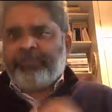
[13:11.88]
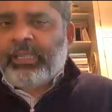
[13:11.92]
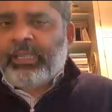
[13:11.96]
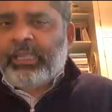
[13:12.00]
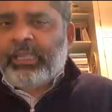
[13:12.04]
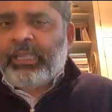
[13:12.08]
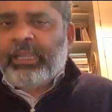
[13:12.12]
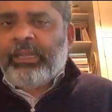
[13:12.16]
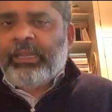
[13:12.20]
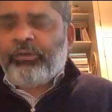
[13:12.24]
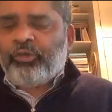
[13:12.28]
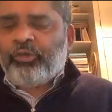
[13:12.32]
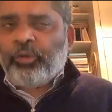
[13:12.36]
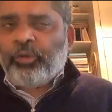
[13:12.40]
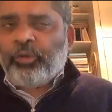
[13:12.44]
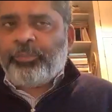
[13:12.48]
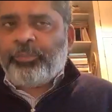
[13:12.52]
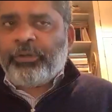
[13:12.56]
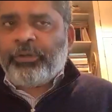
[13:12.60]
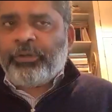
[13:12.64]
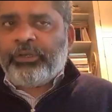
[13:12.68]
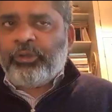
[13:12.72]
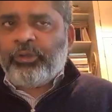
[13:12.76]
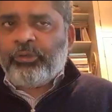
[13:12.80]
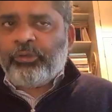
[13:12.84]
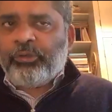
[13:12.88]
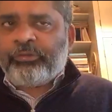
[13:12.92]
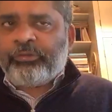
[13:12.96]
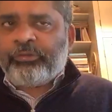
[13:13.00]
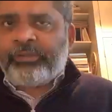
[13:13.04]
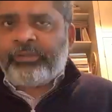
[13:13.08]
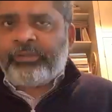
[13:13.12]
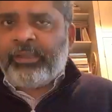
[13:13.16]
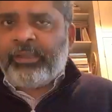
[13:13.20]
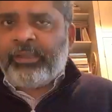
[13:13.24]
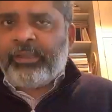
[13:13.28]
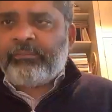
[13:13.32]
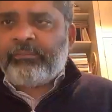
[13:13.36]
into
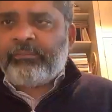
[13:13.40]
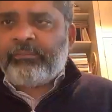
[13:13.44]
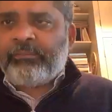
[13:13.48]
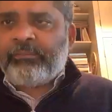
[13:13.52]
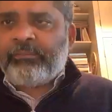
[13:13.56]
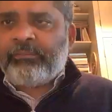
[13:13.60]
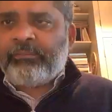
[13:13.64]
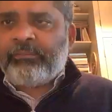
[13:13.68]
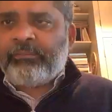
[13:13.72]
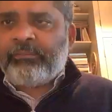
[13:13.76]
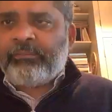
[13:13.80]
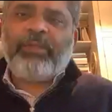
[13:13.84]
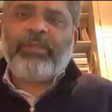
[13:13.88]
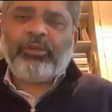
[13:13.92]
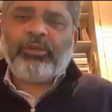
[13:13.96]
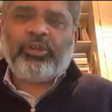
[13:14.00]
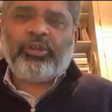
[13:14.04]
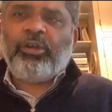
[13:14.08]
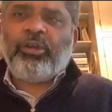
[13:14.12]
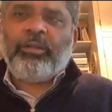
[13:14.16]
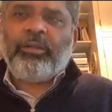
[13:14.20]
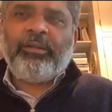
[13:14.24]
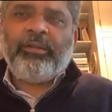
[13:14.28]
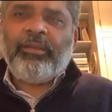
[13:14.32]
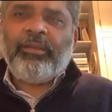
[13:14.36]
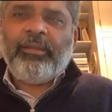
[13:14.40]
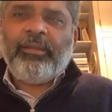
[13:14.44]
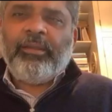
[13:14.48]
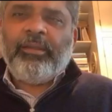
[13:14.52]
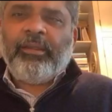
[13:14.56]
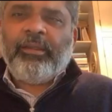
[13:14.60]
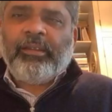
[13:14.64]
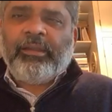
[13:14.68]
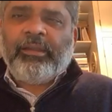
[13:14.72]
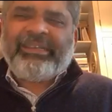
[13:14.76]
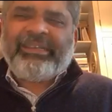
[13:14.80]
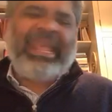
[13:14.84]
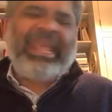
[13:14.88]
producing what I would call
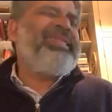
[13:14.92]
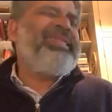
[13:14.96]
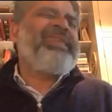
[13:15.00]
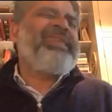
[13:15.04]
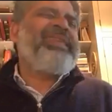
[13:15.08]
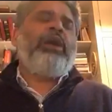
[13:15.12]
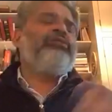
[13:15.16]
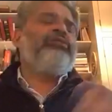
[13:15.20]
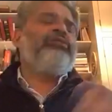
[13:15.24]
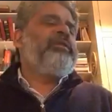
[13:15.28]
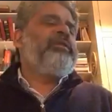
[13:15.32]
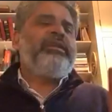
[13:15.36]
ten thousand